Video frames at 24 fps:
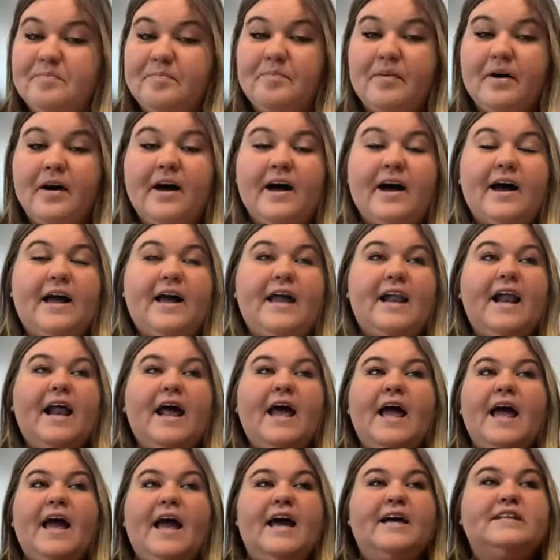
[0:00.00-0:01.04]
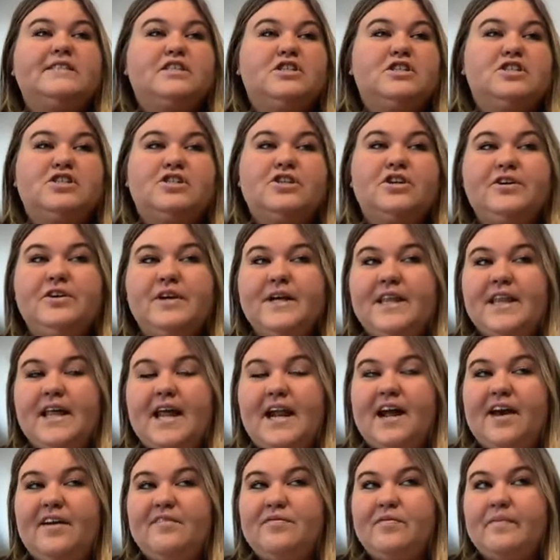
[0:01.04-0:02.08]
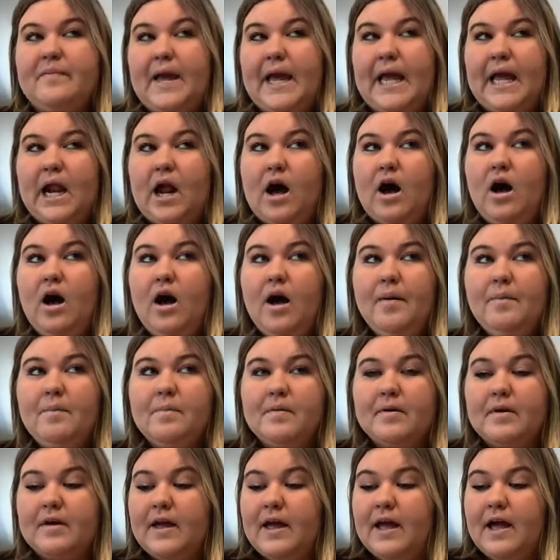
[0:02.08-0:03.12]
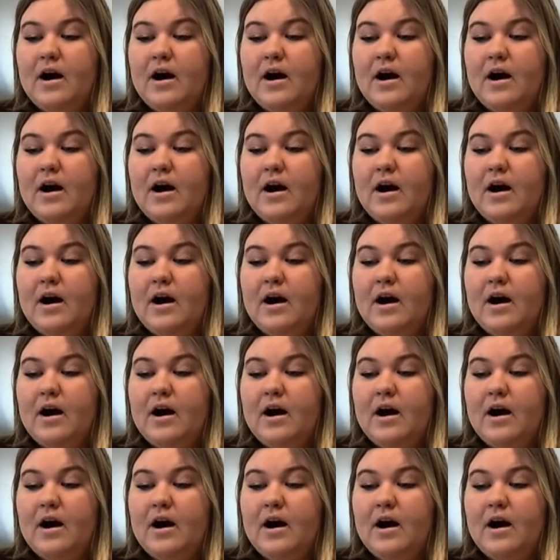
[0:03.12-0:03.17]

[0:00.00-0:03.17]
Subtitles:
but it's a story that I've made up,